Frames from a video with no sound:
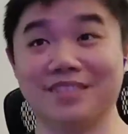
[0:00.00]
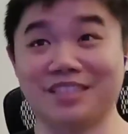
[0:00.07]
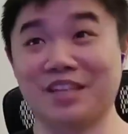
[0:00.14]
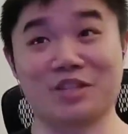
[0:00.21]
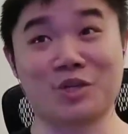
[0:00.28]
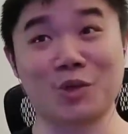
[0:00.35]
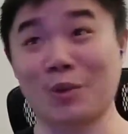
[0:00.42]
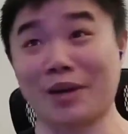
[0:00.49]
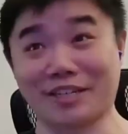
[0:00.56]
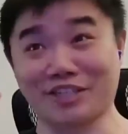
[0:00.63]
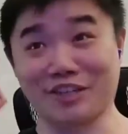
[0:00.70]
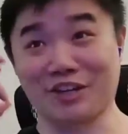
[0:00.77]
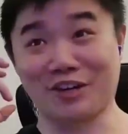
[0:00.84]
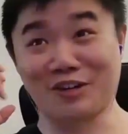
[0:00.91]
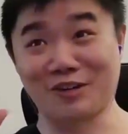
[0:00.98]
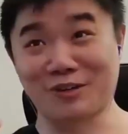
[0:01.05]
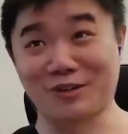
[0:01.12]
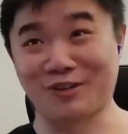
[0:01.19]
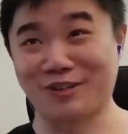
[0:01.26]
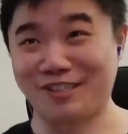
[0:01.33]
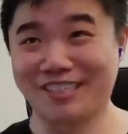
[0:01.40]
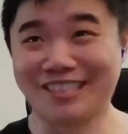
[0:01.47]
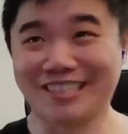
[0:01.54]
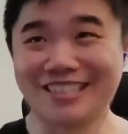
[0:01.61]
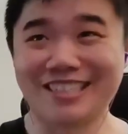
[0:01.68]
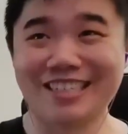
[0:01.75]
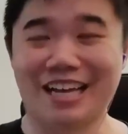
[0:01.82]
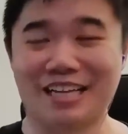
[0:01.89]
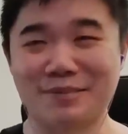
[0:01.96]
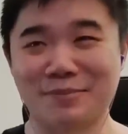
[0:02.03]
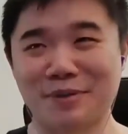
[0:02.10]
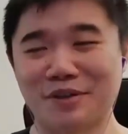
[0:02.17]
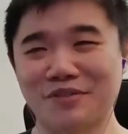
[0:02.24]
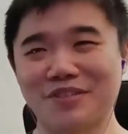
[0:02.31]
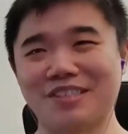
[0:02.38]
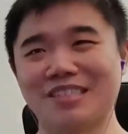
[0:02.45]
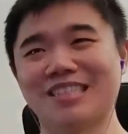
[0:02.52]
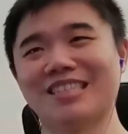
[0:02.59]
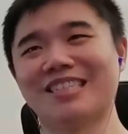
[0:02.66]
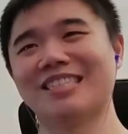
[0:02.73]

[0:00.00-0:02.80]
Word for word: The twitch. Oh, that's beautiful.